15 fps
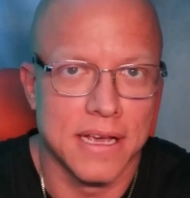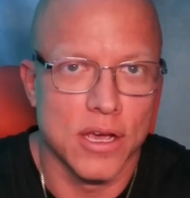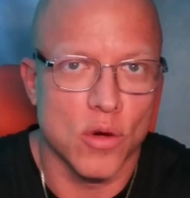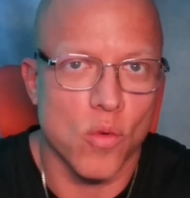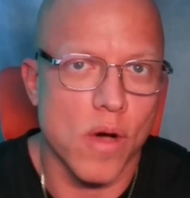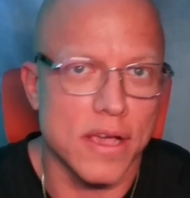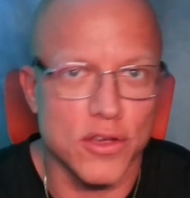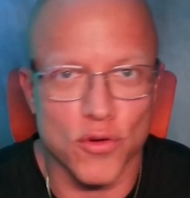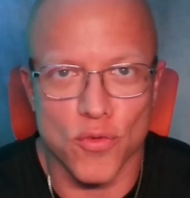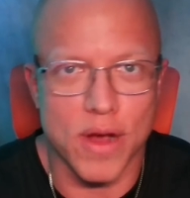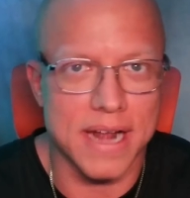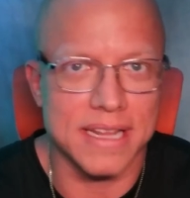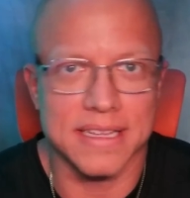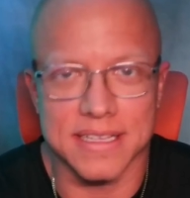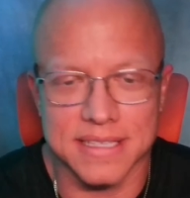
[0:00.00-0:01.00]
while you're
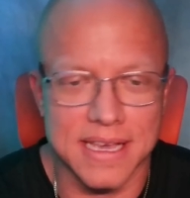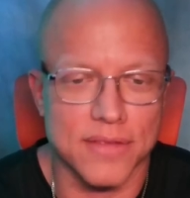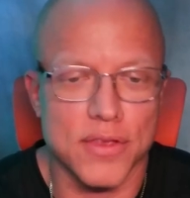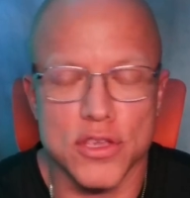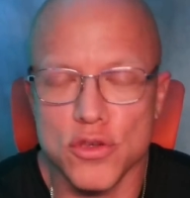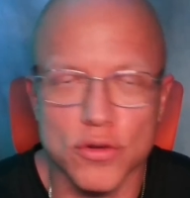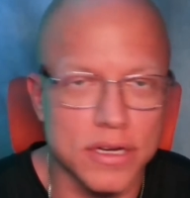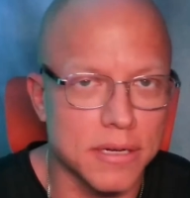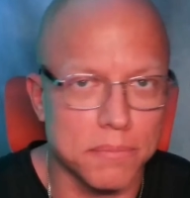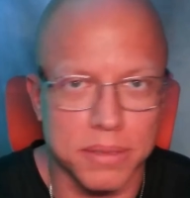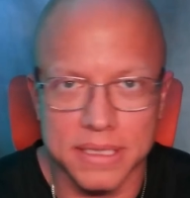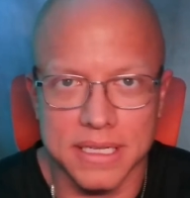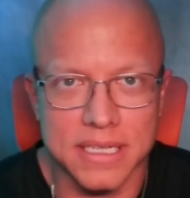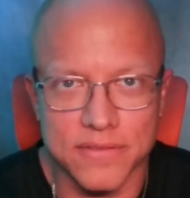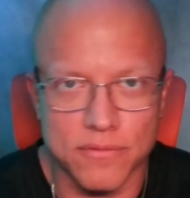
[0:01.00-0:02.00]
writing this out, that you're a
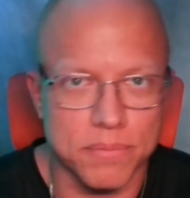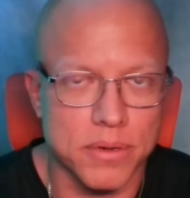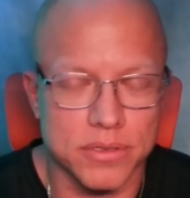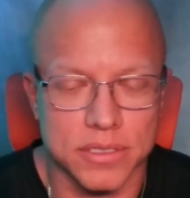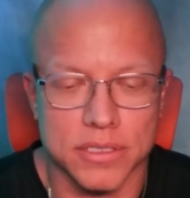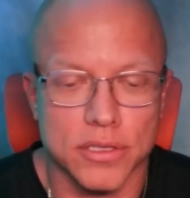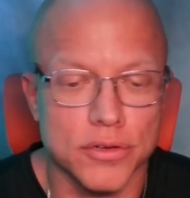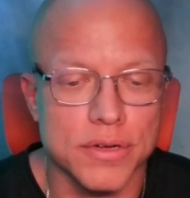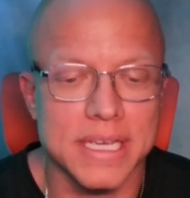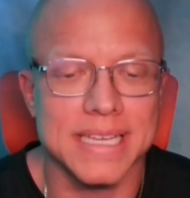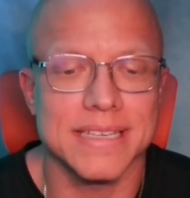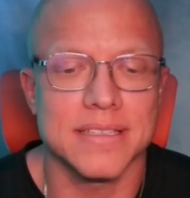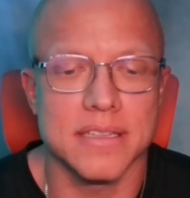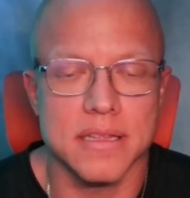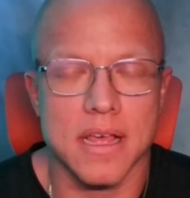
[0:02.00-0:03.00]
completely different person. There
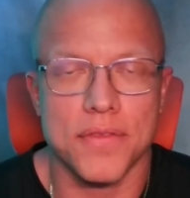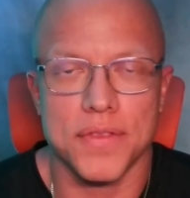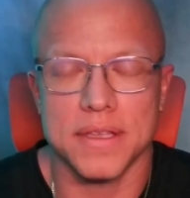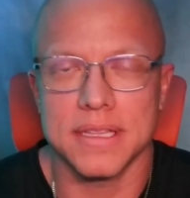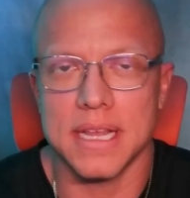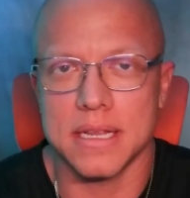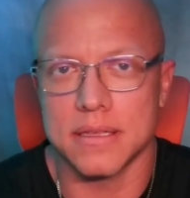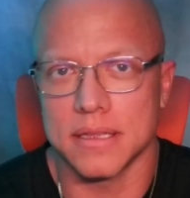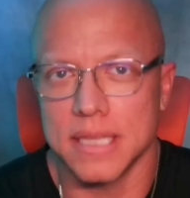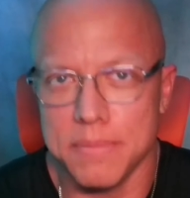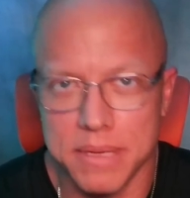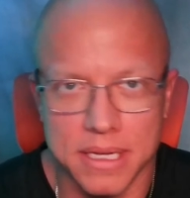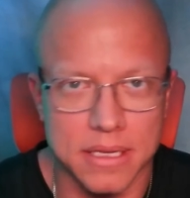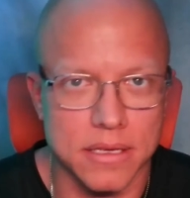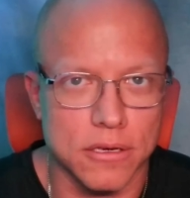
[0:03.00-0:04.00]
is nothing that is
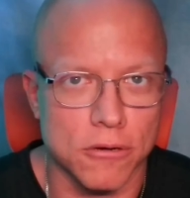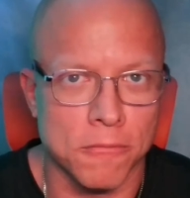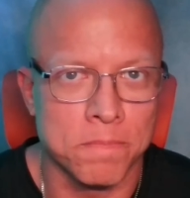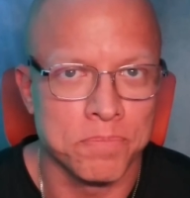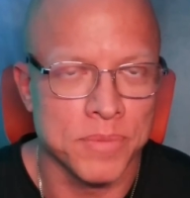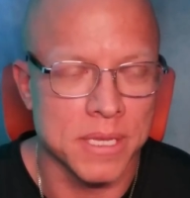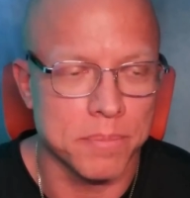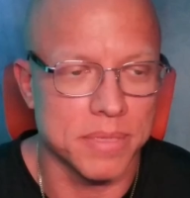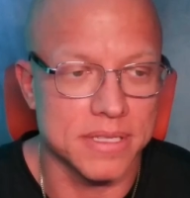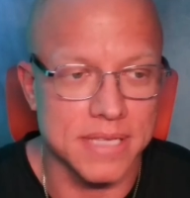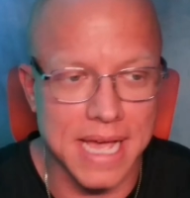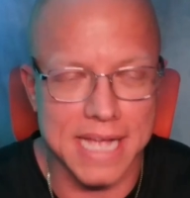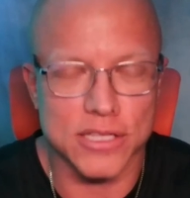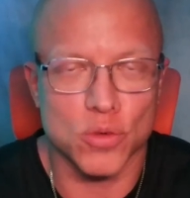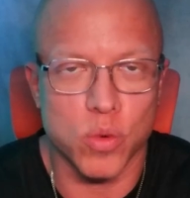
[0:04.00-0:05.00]
limiting you
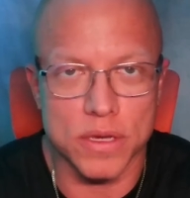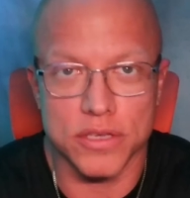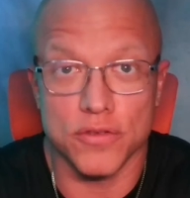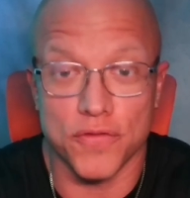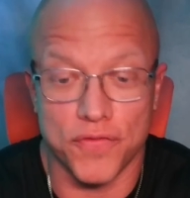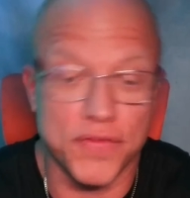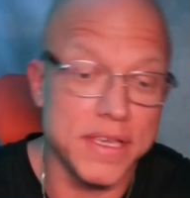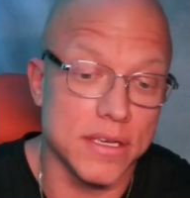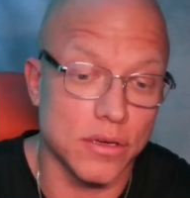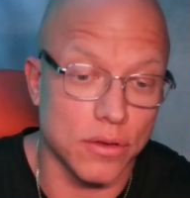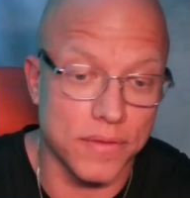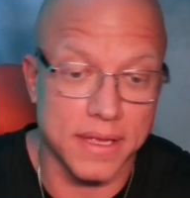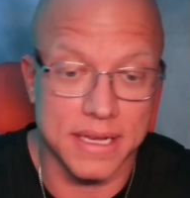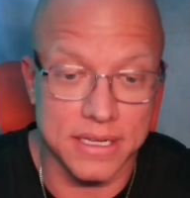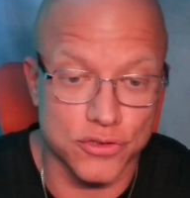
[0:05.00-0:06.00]
besides what you
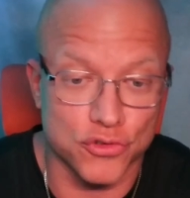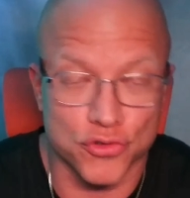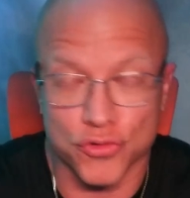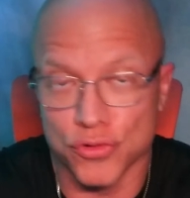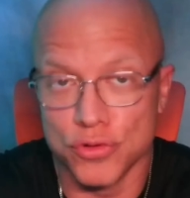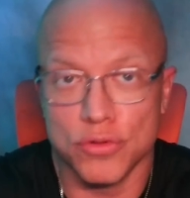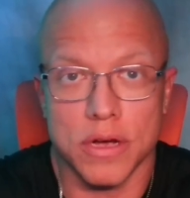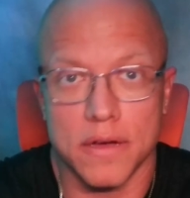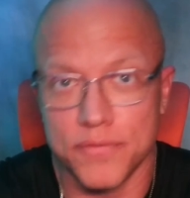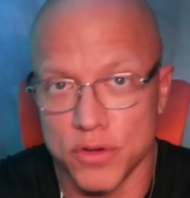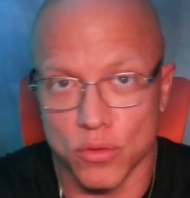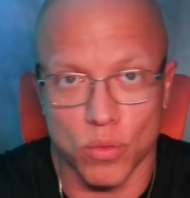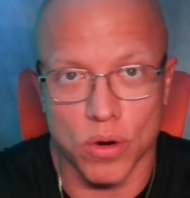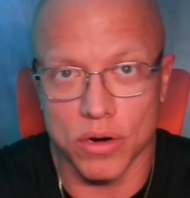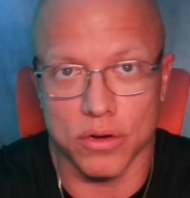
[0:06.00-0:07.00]
feel that is true of
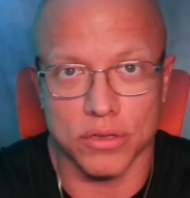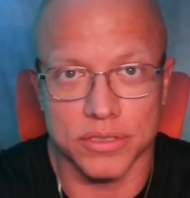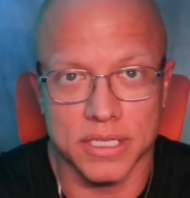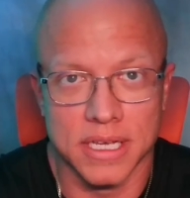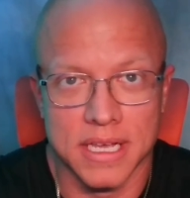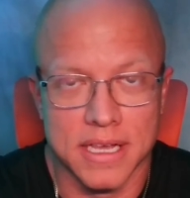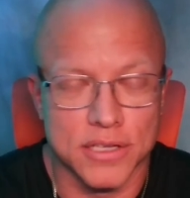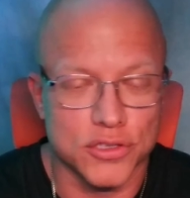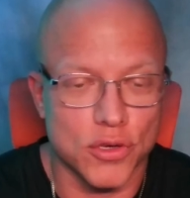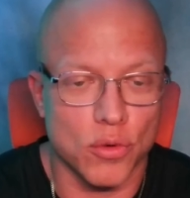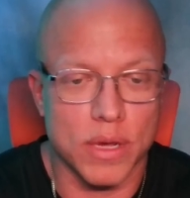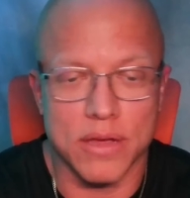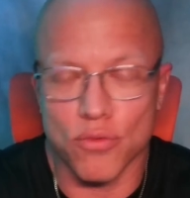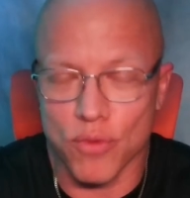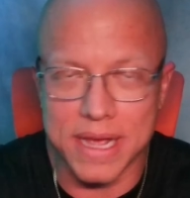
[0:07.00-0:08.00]
your world.
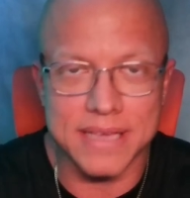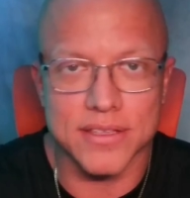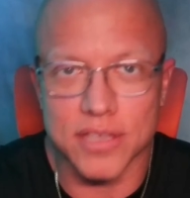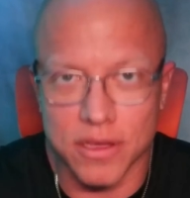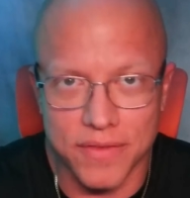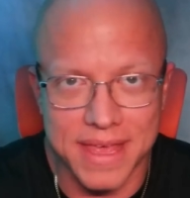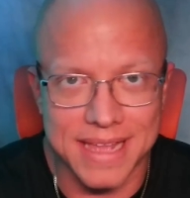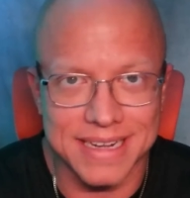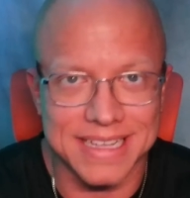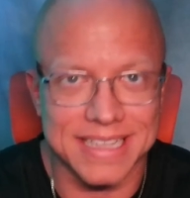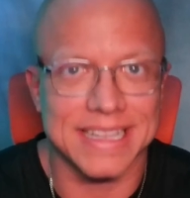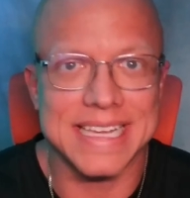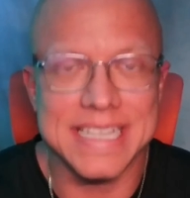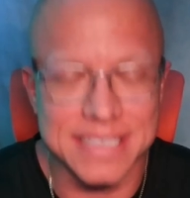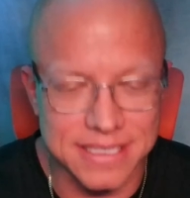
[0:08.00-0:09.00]
So erase all that,
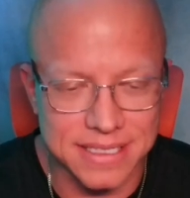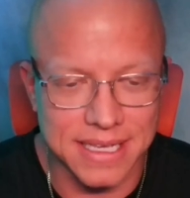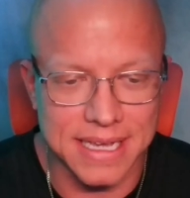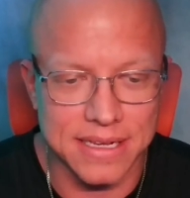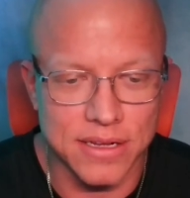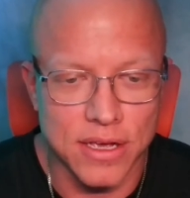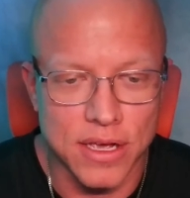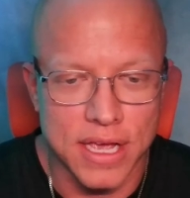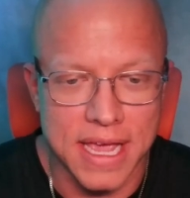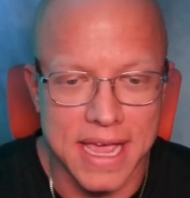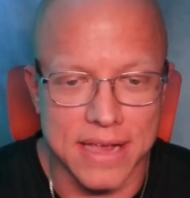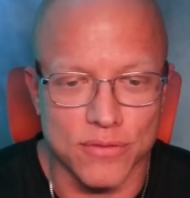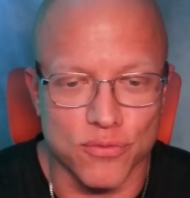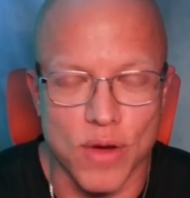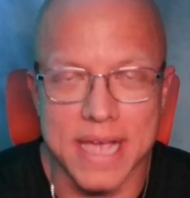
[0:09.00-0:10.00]
clean slate,
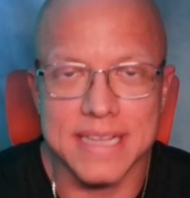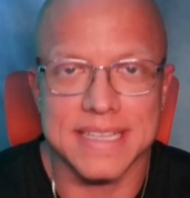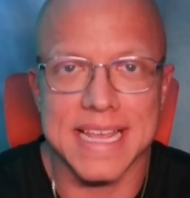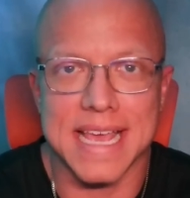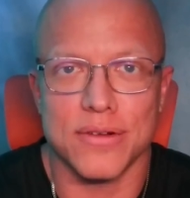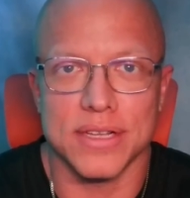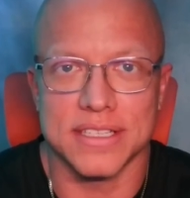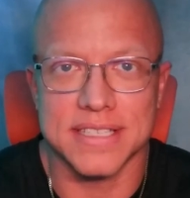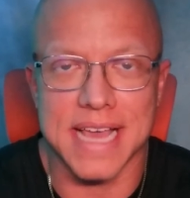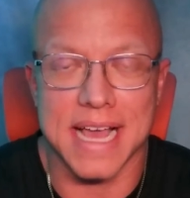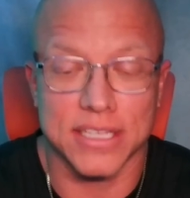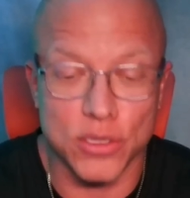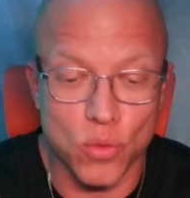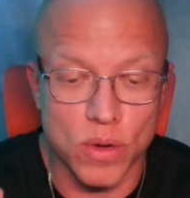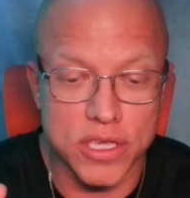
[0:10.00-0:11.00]
and write down
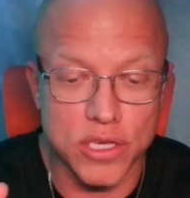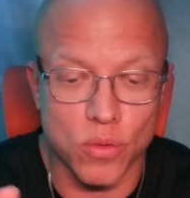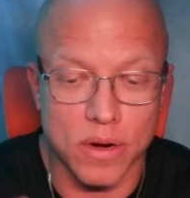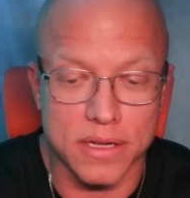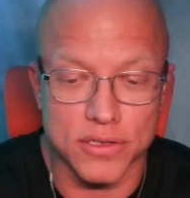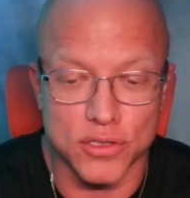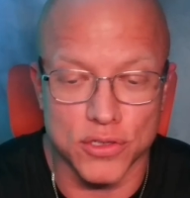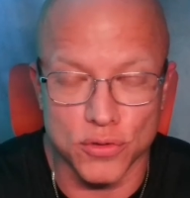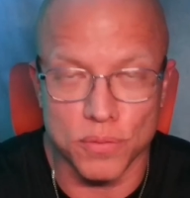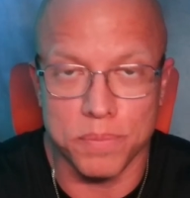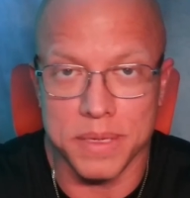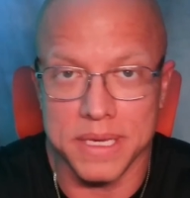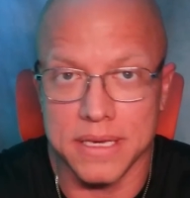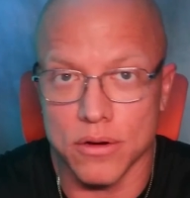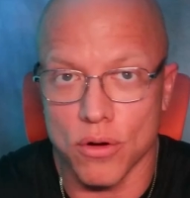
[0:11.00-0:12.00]
exactly what you want to do,
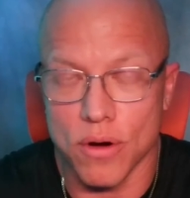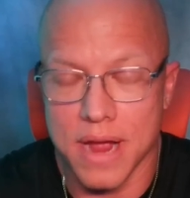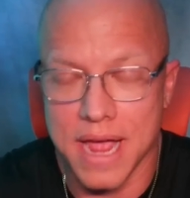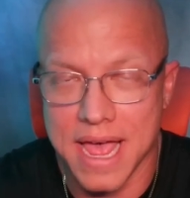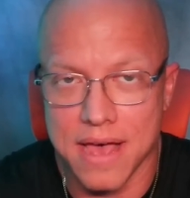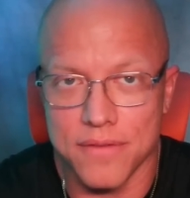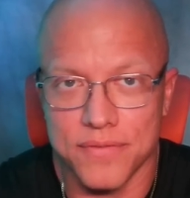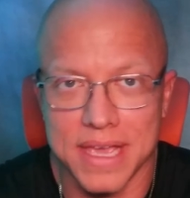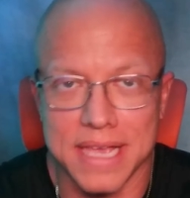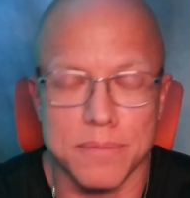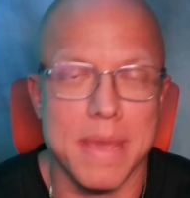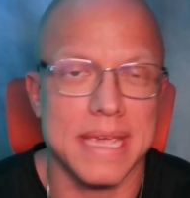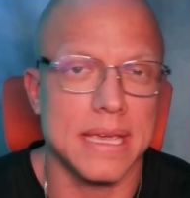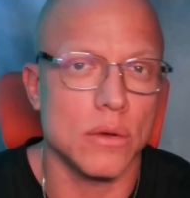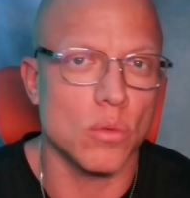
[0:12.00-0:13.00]
be, or have, and
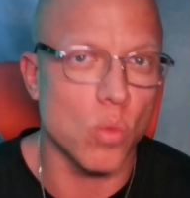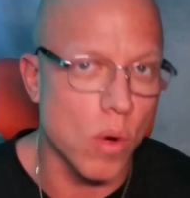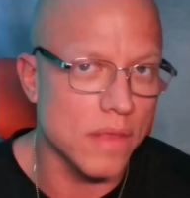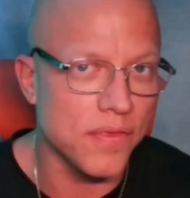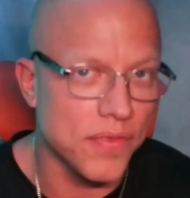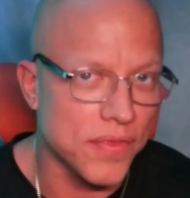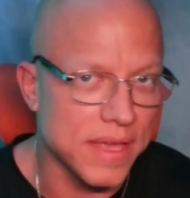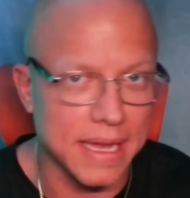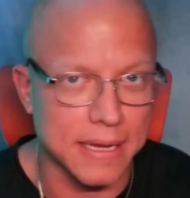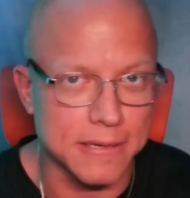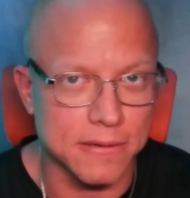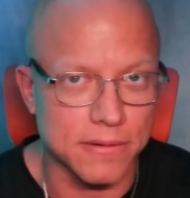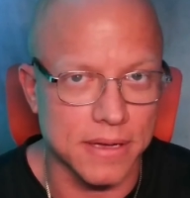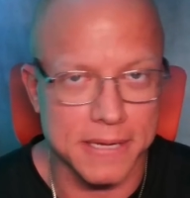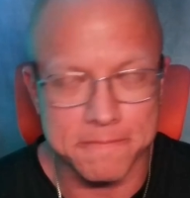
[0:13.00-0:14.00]
make it one thing,
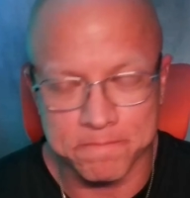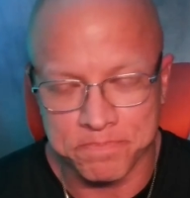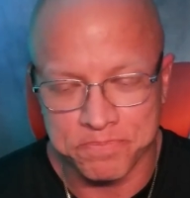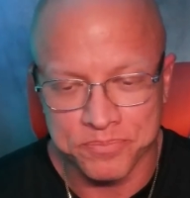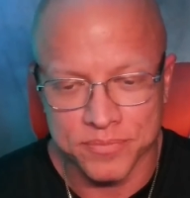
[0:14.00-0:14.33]
okay?